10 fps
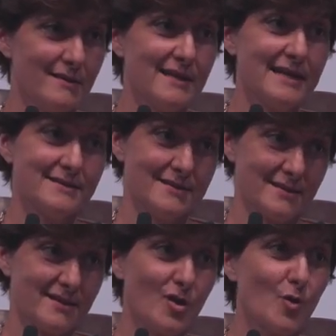that
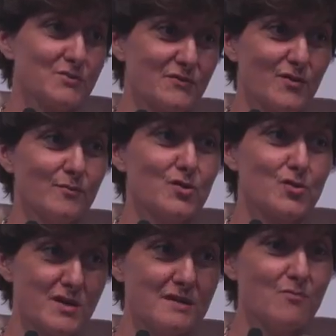comes from the
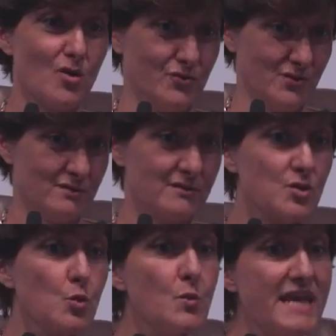green bonds.
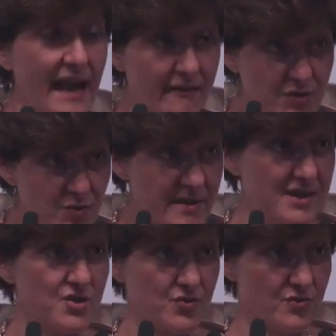So we have to make
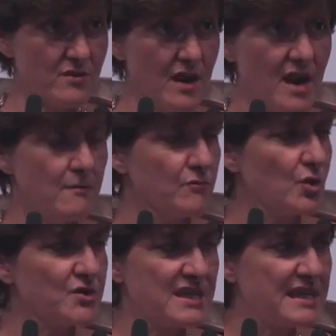sure,
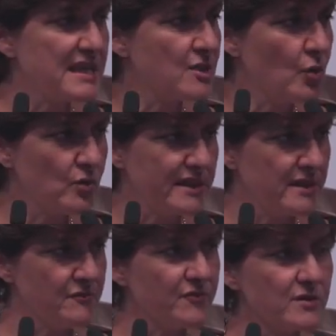not saying it only
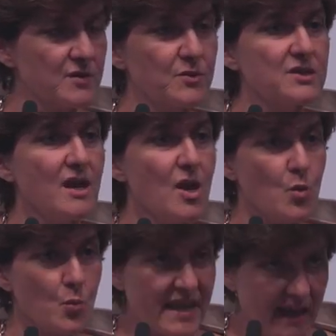in France, but
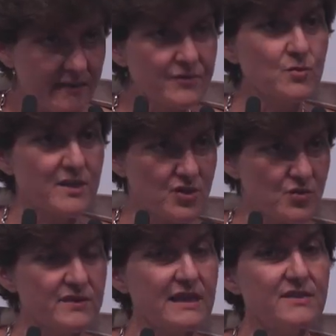we have to make
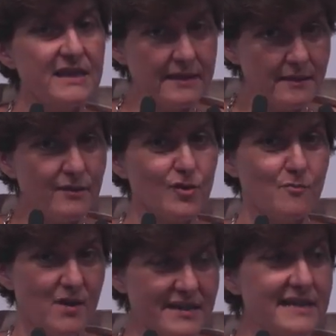sure that then the
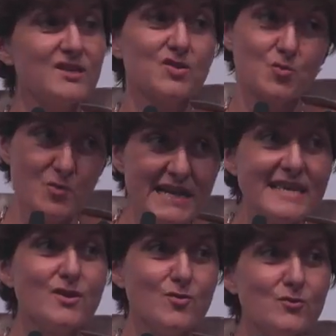money is
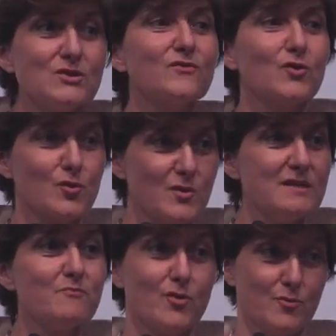really used for
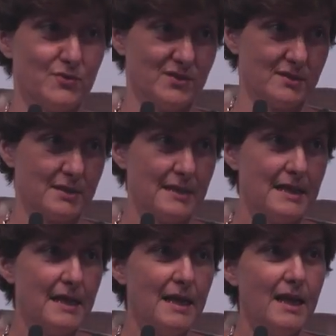green purposes.
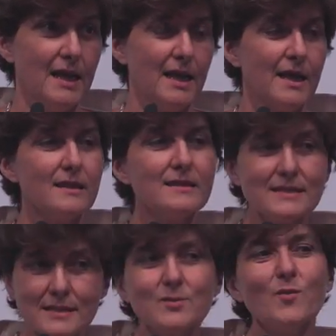And
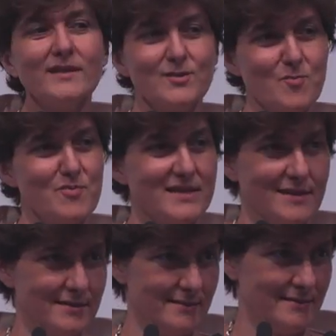this is quite
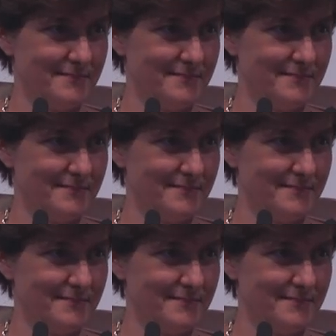complicated.